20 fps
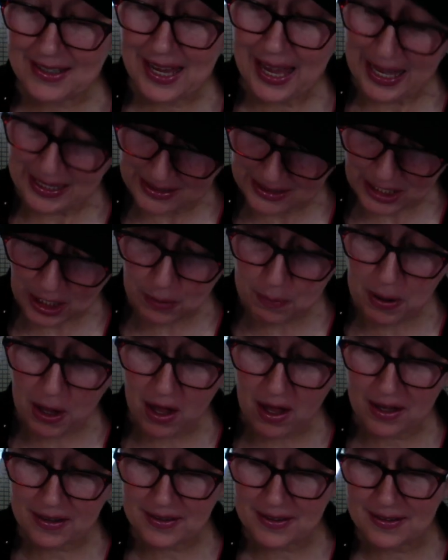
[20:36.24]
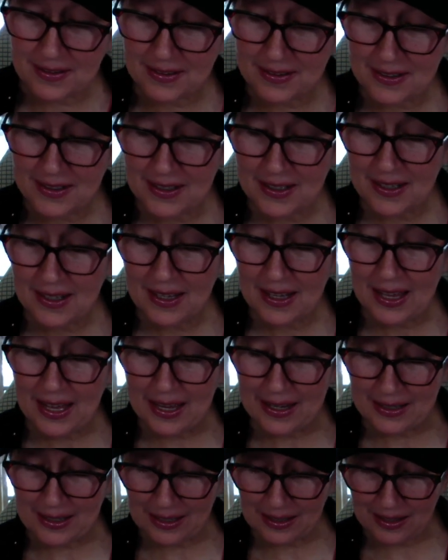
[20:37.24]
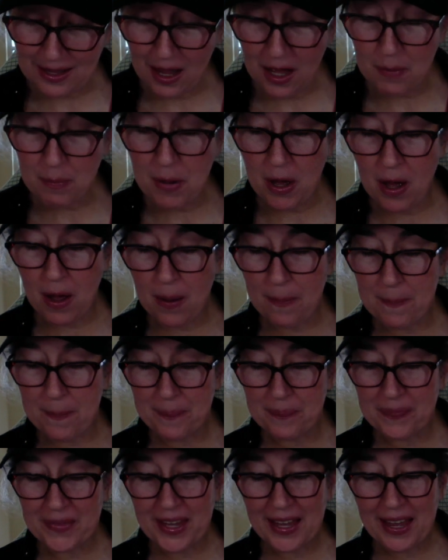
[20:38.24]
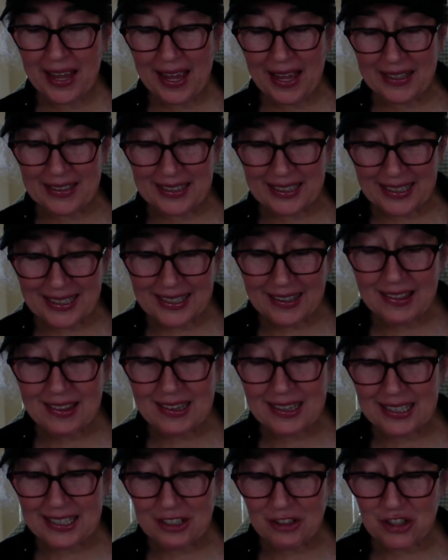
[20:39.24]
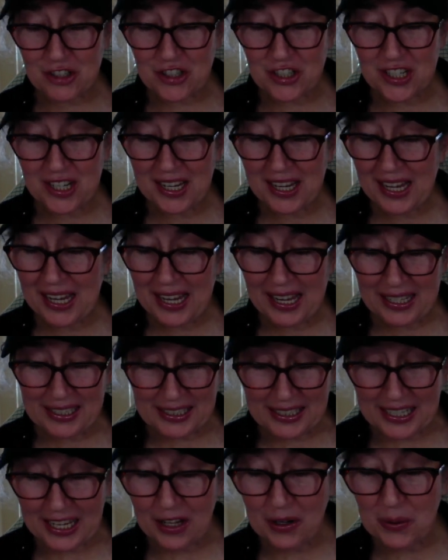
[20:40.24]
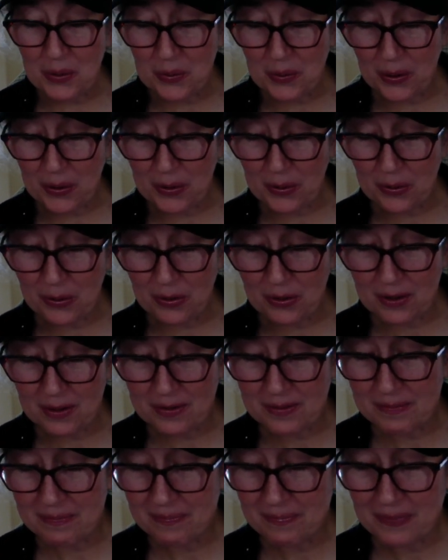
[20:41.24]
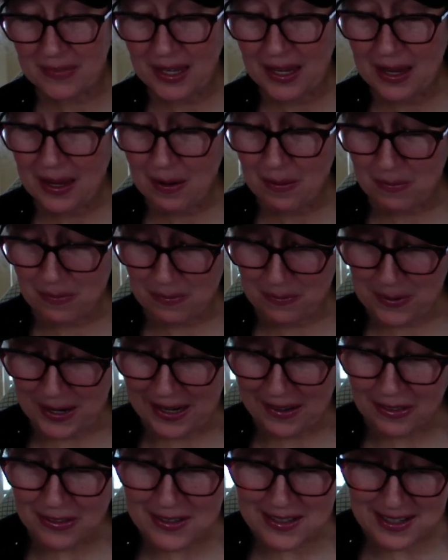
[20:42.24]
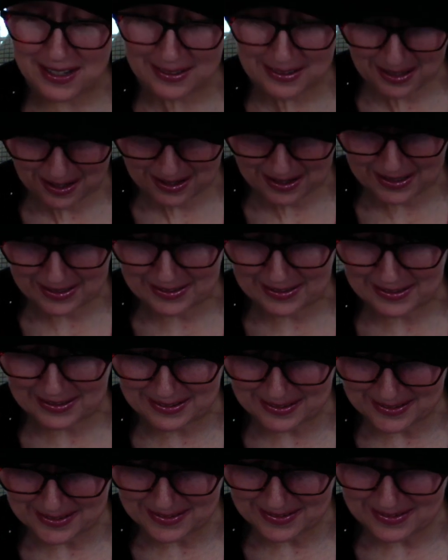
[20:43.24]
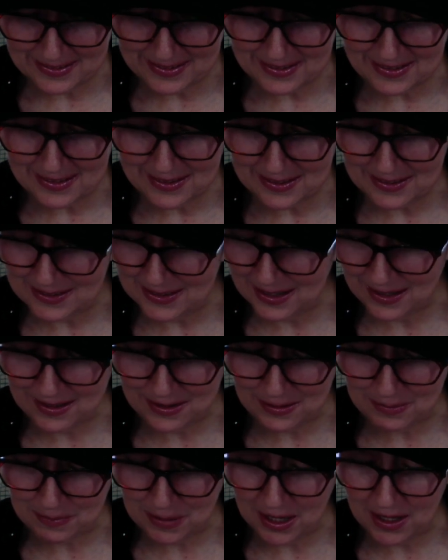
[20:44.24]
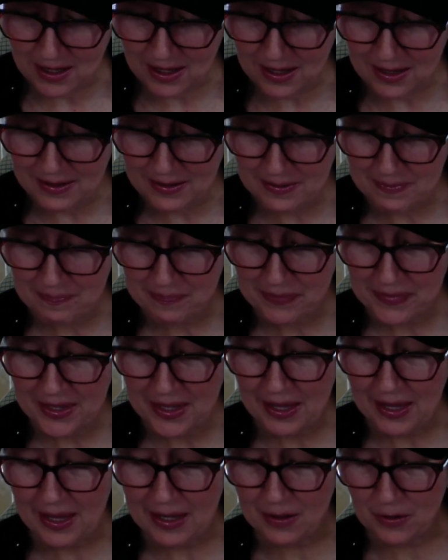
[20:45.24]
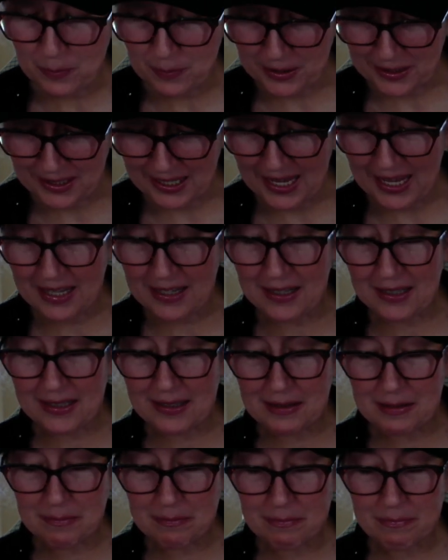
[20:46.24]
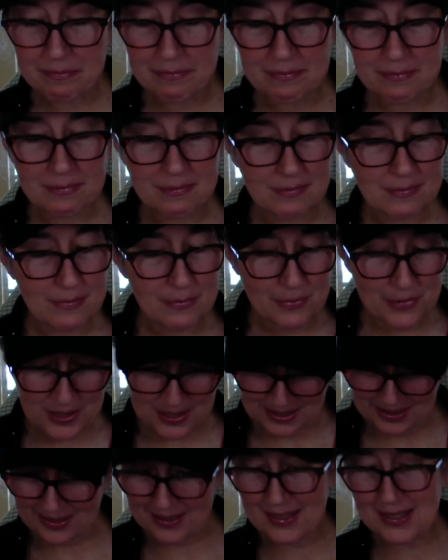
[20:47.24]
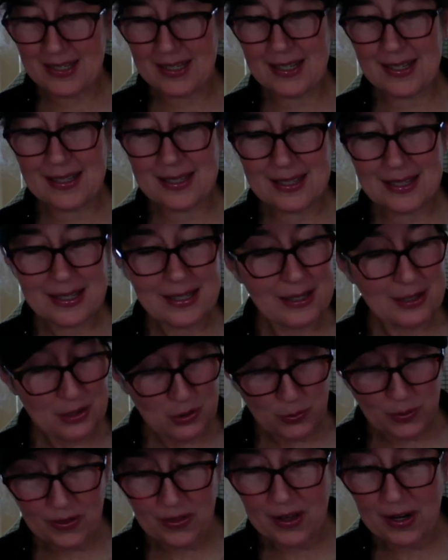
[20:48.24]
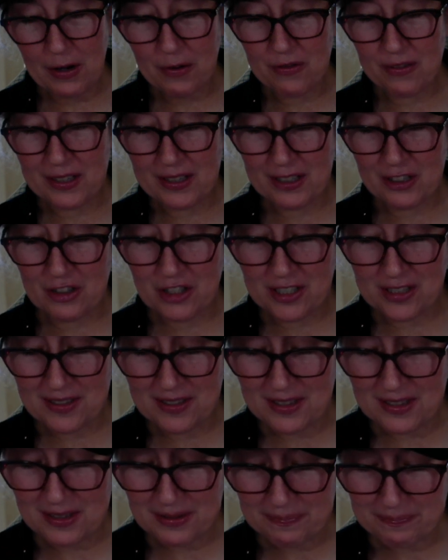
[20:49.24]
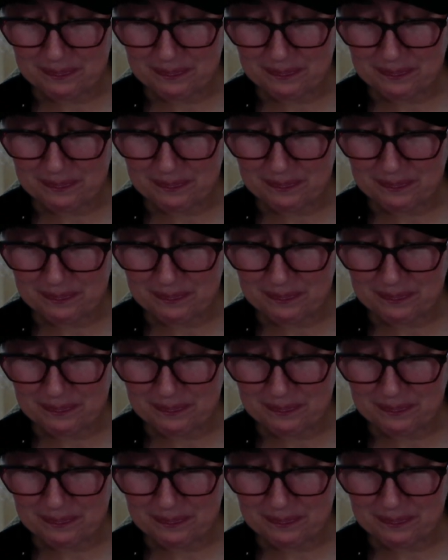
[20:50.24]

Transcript: and Kaban and Lamam and Kithlish and Gederoth, Beth Dagan, Naama and Makeda, 16 cities with their villages.